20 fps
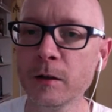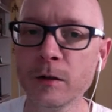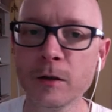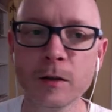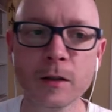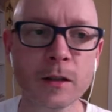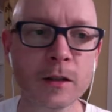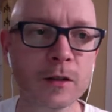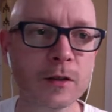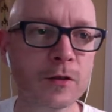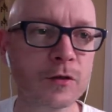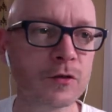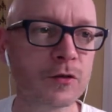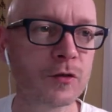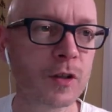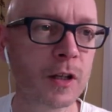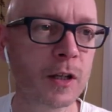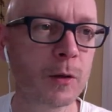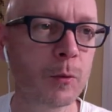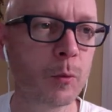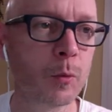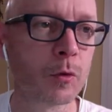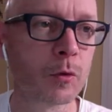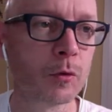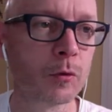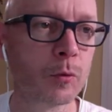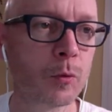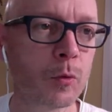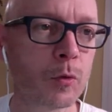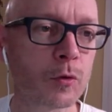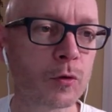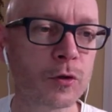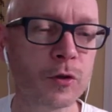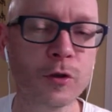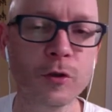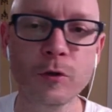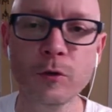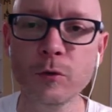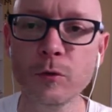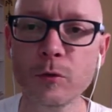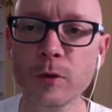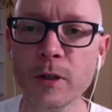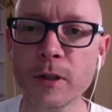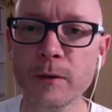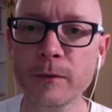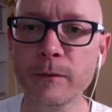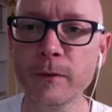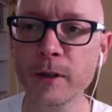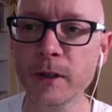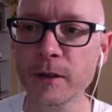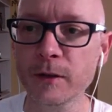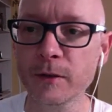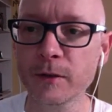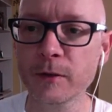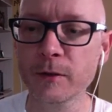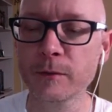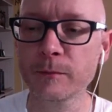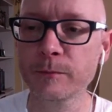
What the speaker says: is a World War II event.